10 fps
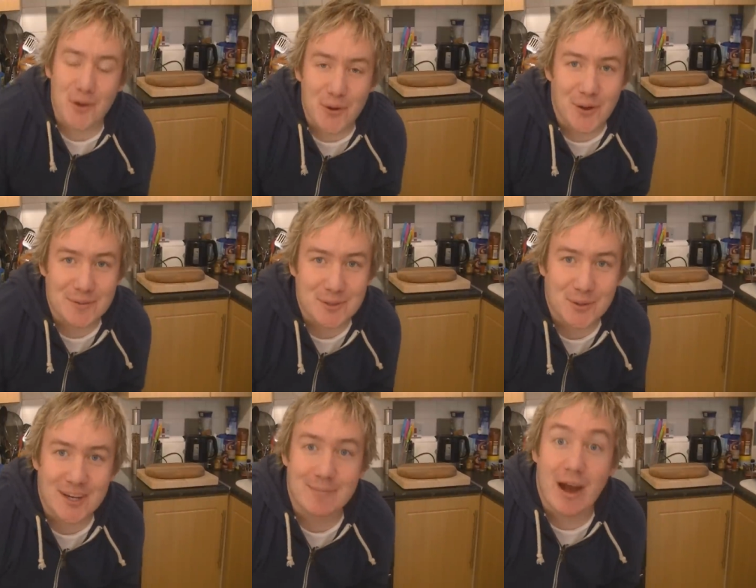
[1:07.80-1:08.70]
know who I'm
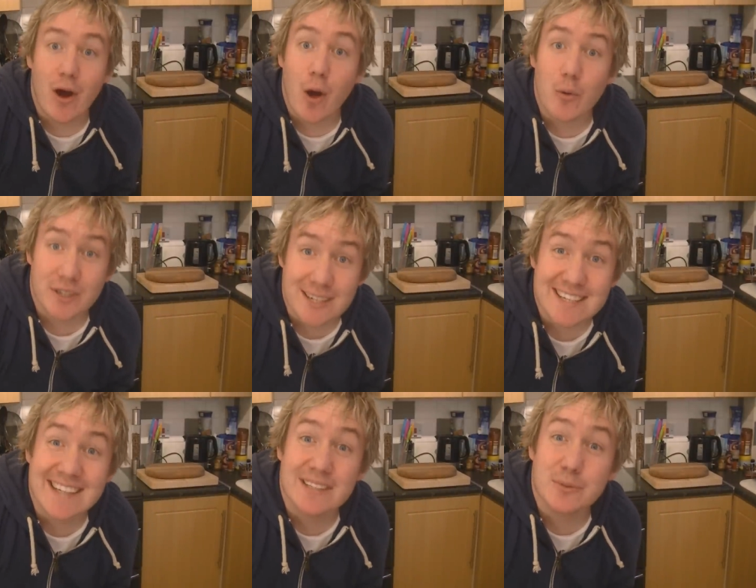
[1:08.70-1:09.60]
talking about, I want you
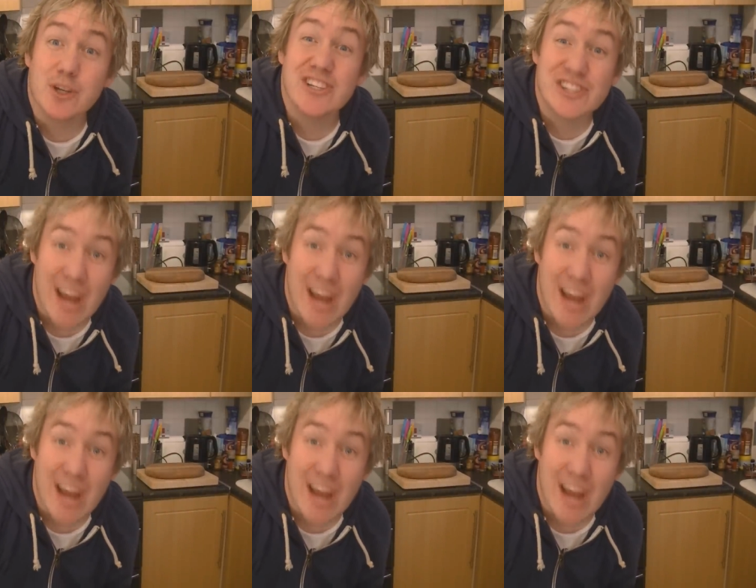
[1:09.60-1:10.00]
to take the word